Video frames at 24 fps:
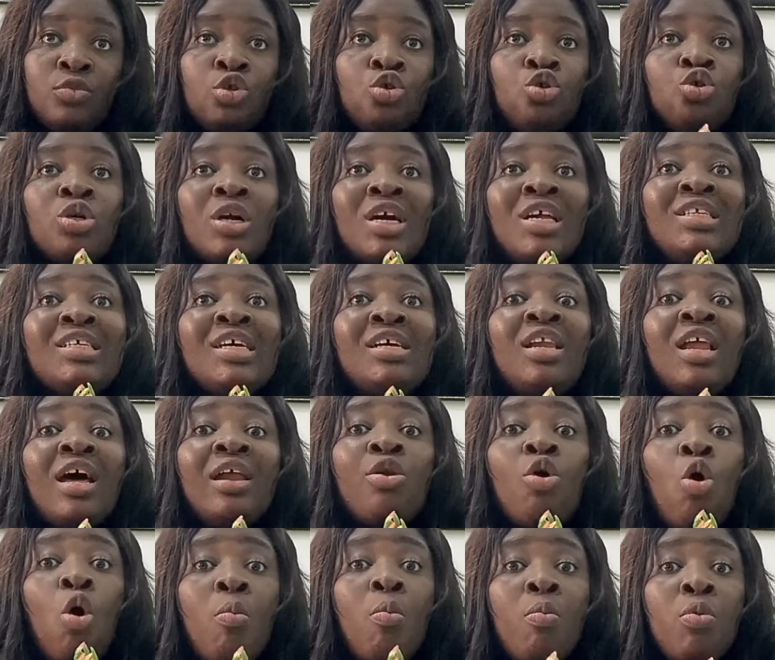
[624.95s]
You can tell
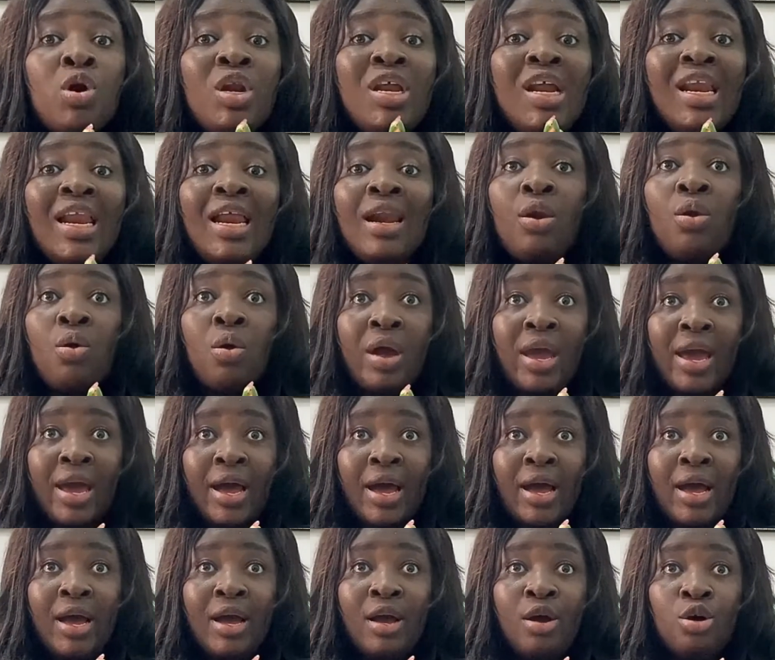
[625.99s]
an Omonile lawyer
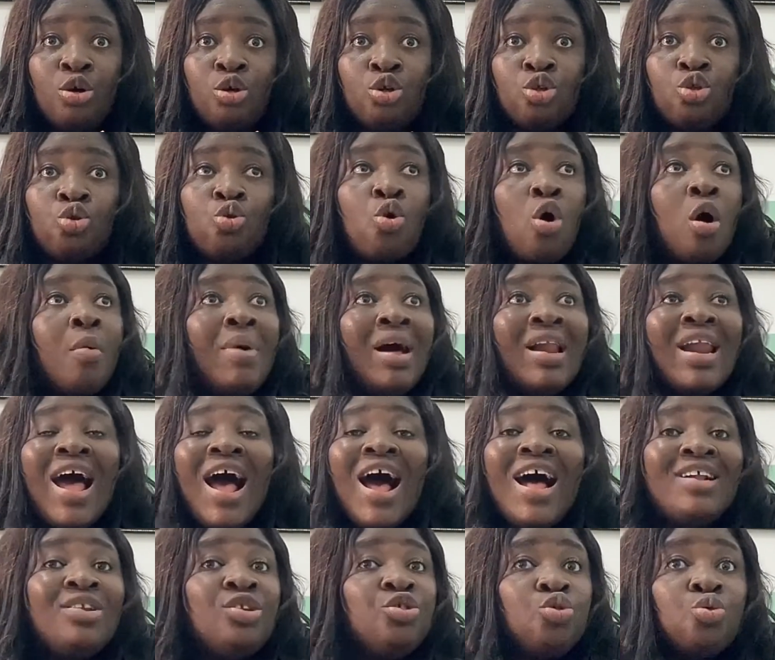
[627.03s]
to come and
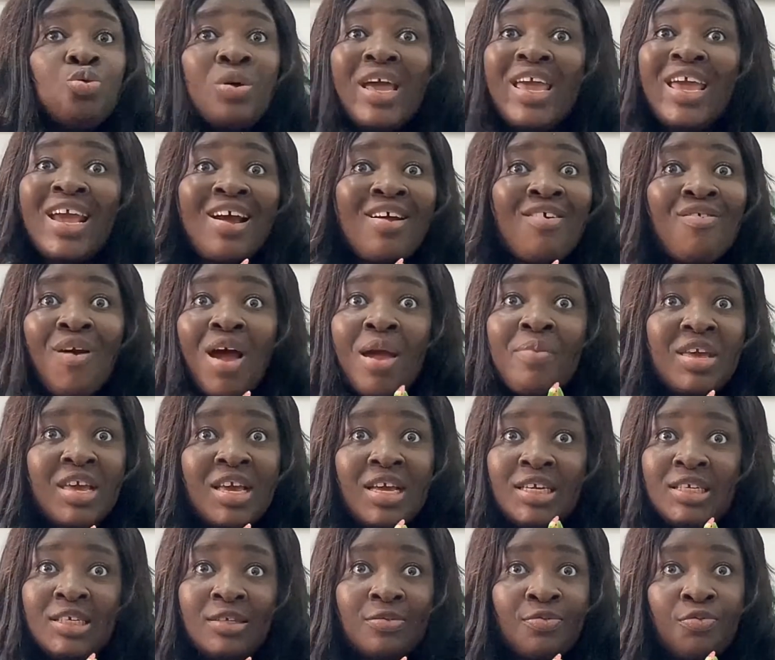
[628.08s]
undo a crime
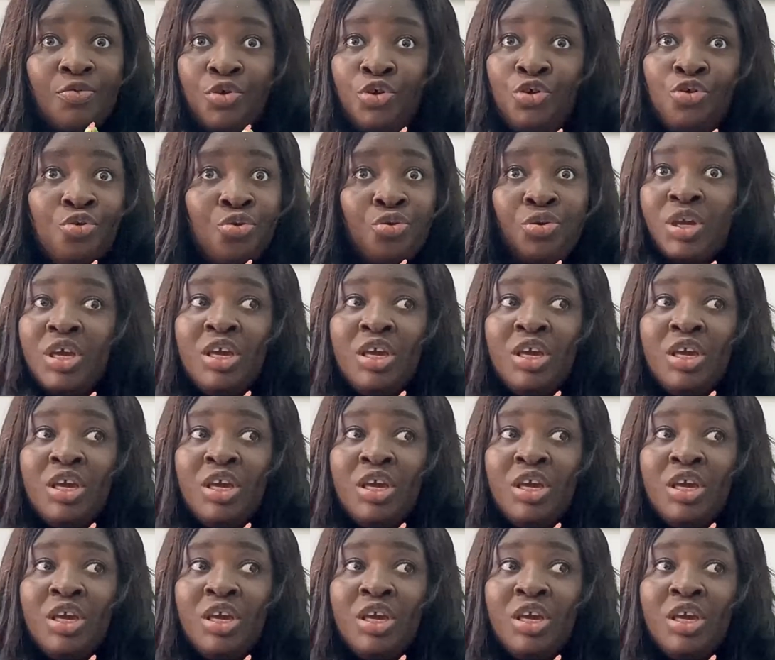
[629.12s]
case for you.